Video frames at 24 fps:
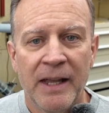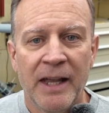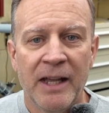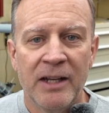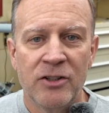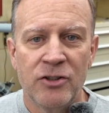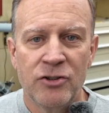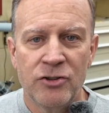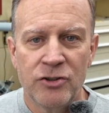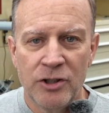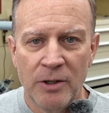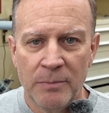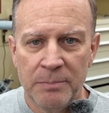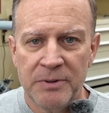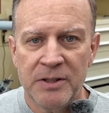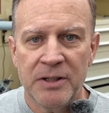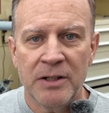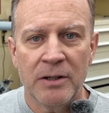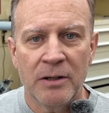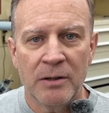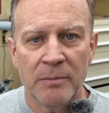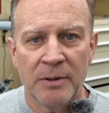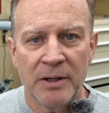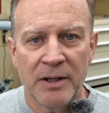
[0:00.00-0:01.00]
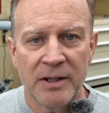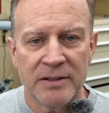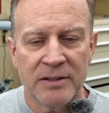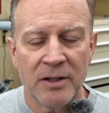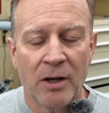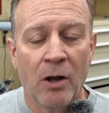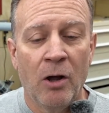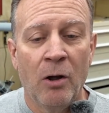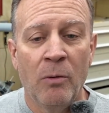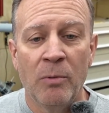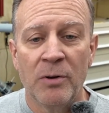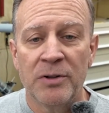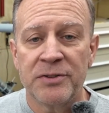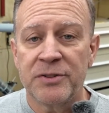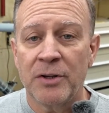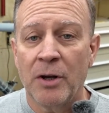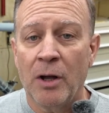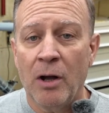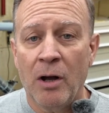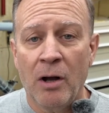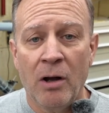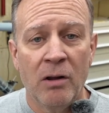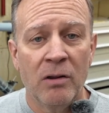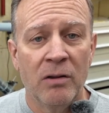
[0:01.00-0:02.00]
and shipped here, because almost
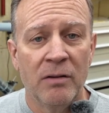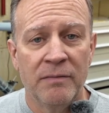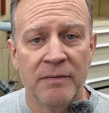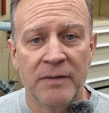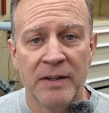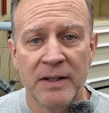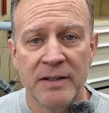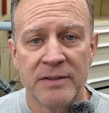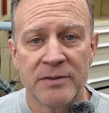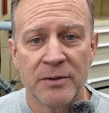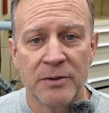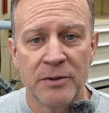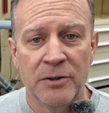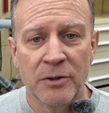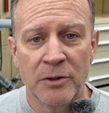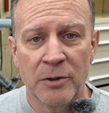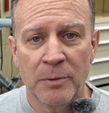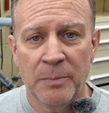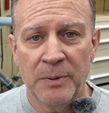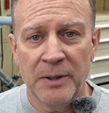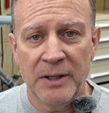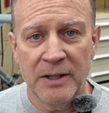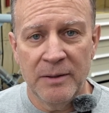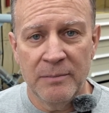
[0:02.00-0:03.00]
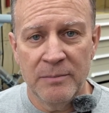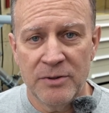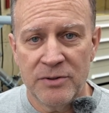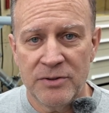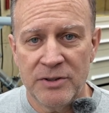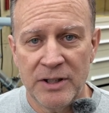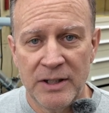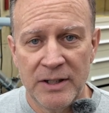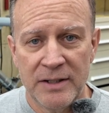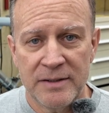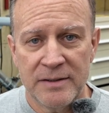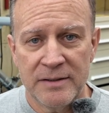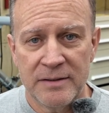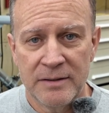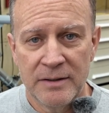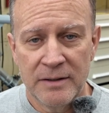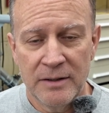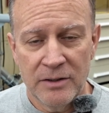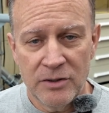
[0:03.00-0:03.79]
all of these are European machines,